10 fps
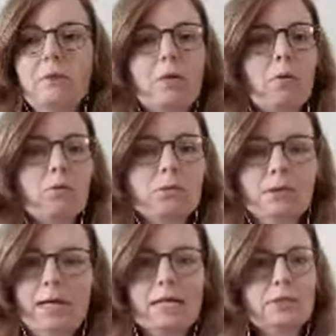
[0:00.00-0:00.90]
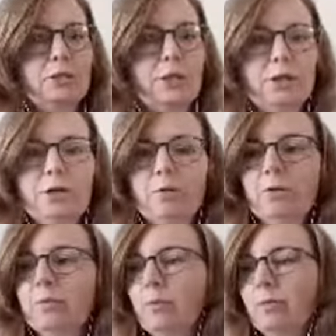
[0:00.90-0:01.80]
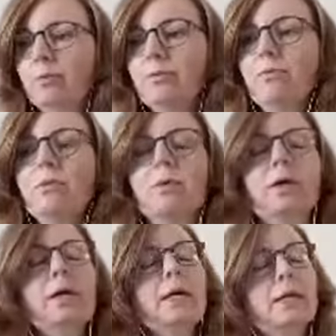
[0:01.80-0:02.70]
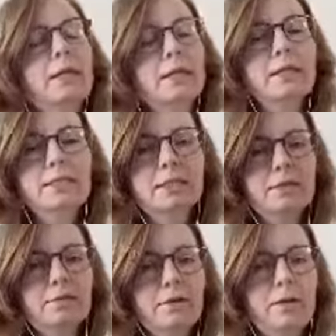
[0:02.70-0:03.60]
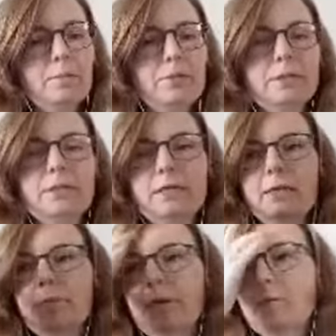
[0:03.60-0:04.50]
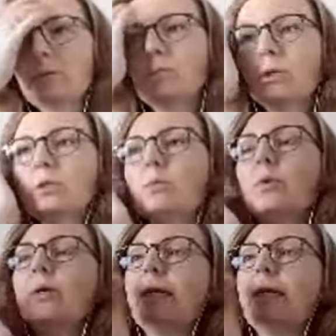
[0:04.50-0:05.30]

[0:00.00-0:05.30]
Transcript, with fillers: their own last year or the month before, then they see the development. Then it becomes much more